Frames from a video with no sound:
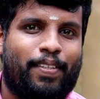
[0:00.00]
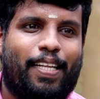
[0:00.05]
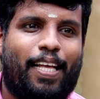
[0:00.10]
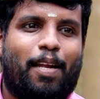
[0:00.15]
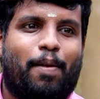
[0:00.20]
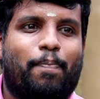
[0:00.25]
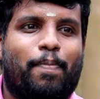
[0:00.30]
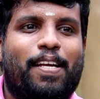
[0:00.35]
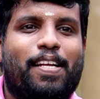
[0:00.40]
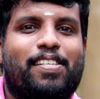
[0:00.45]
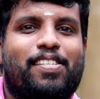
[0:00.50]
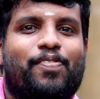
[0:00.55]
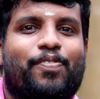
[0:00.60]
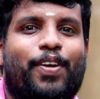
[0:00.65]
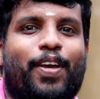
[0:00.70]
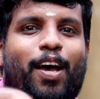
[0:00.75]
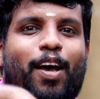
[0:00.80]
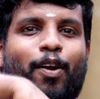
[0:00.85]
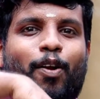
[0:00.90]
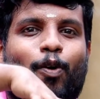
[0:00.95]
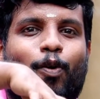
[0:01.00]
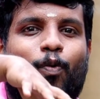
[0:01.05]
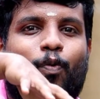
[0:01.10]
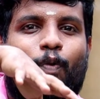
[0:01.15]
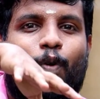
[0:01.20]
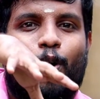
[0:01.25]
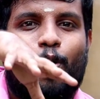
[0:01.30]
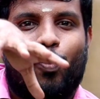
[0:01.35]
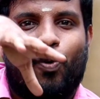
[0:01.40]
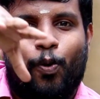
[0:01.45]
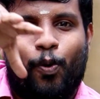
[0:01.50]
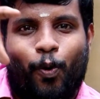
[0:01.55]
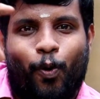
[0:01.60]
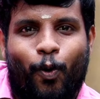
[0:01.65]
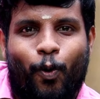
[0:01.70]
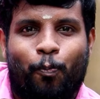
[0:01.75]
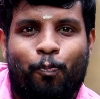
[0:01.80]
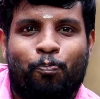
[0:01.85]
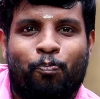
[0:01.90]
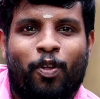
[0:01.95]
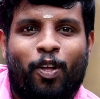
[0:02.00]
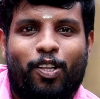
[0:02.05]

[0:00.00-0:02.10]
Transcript: That means we want to know